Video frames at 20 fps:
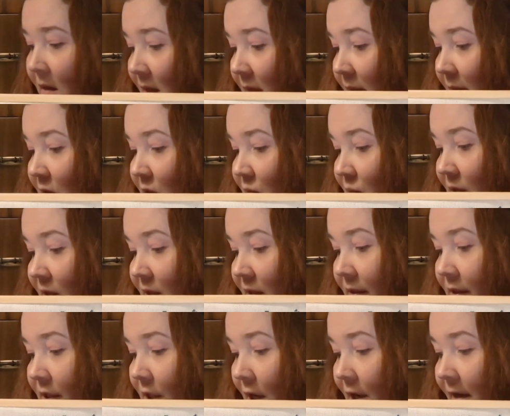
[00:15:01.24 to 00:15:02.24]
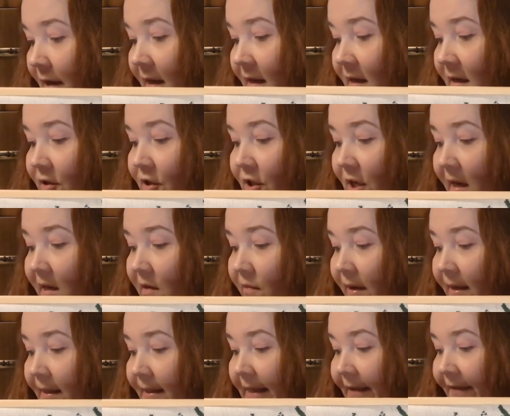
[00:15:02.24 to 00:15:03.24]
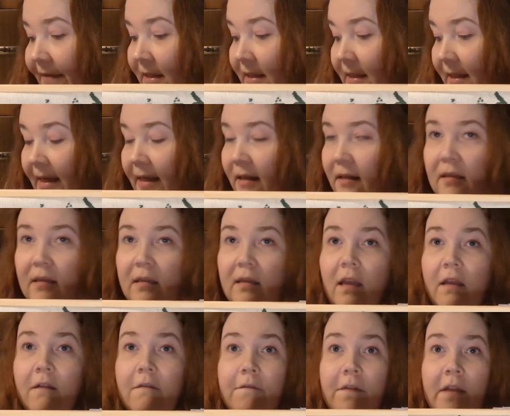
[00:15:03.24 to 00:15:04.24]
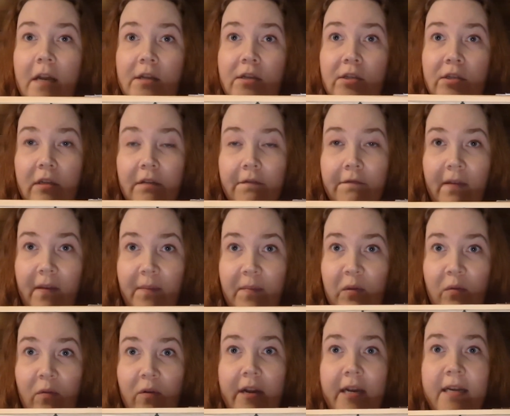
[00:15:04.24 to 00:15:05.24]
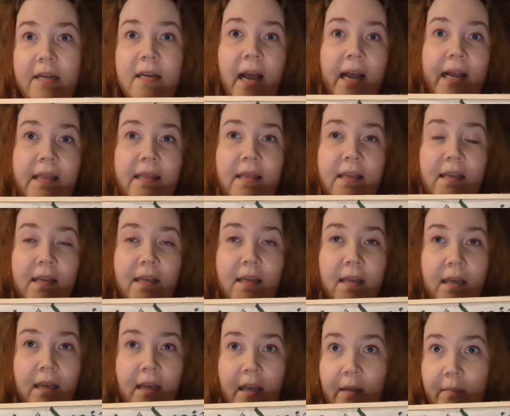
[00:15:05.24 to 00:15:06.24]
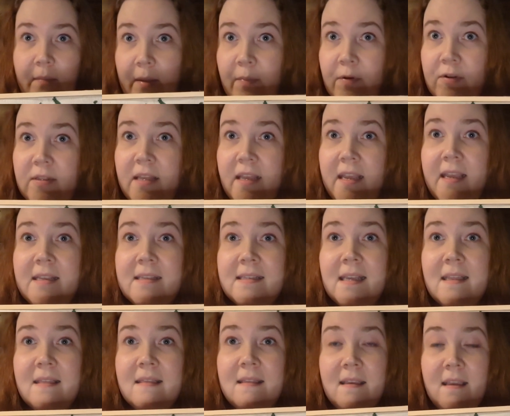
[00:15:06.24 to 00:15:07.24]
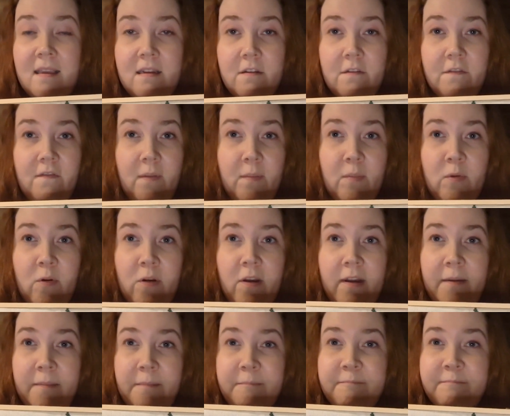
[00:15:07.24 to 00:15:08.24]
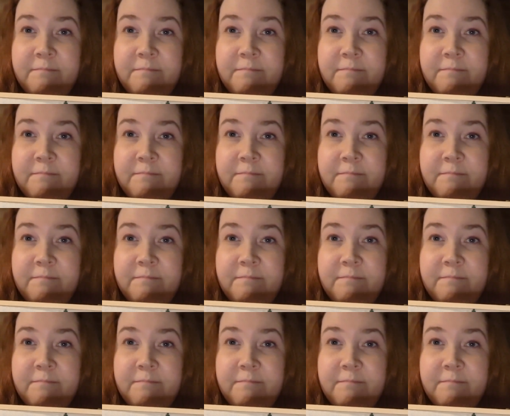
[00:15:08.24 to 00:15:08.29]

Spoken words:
This was started January 17th and finished February 9th. And my birthday is at the end of February.